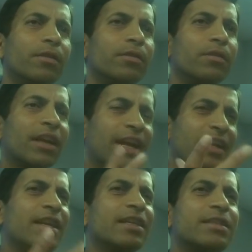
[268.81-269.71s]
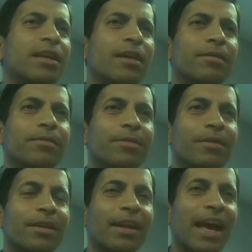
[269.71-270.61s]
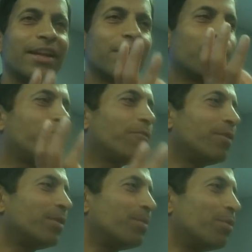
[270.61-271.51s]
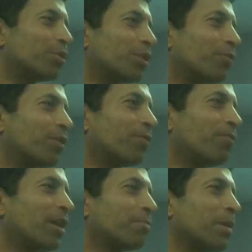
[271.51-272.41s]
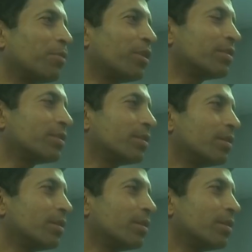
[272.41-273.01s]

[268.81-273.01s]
the kidneys the carrier of most of our fear memories?